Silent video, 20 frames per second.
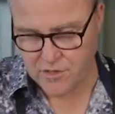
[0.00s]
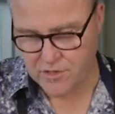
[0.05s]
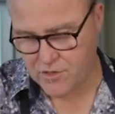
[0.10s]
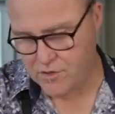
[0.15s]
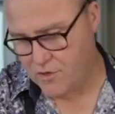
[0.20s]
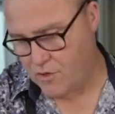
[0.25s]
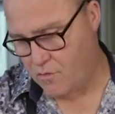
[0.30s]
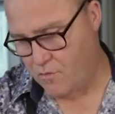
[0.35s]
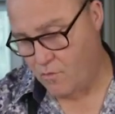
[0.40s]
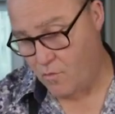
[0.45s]

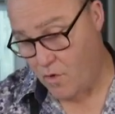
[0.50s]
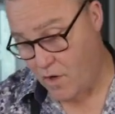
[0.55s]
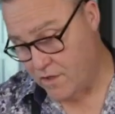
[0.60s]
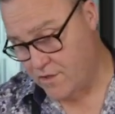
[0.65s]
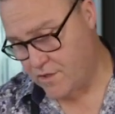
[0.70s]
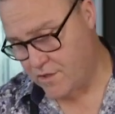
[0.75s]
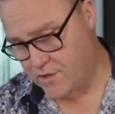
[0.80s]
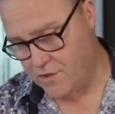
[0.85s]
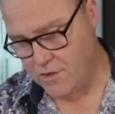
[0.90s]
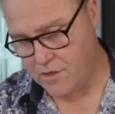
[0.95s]
you don't
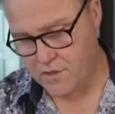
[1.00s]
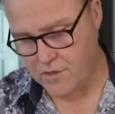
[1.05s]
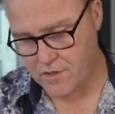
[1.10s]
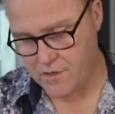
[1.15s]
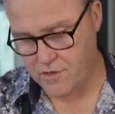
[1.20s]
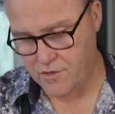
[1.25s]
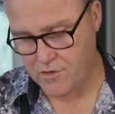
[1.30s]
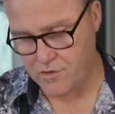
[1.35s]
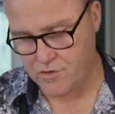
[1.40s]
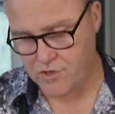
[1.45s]
want to cook,
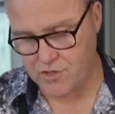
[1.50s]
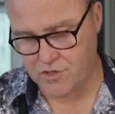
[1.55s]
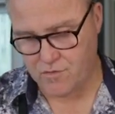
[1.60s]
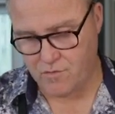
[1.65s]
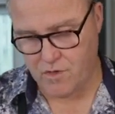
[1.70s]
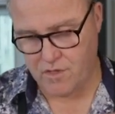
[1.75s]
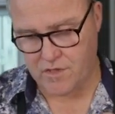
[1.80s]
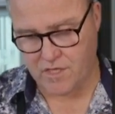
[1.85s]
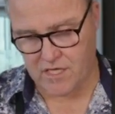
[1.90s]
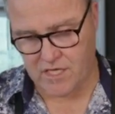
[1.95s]
you just
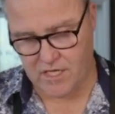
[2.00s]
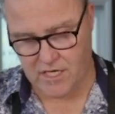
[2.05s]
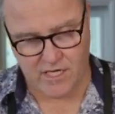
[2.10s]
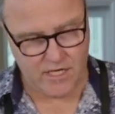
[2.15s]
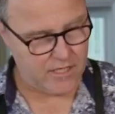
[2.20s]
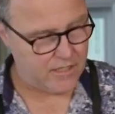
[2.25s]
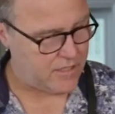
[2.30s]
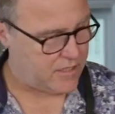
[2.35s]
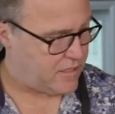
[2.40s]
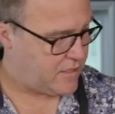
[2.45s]
want the
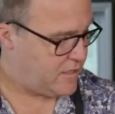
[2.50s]
heat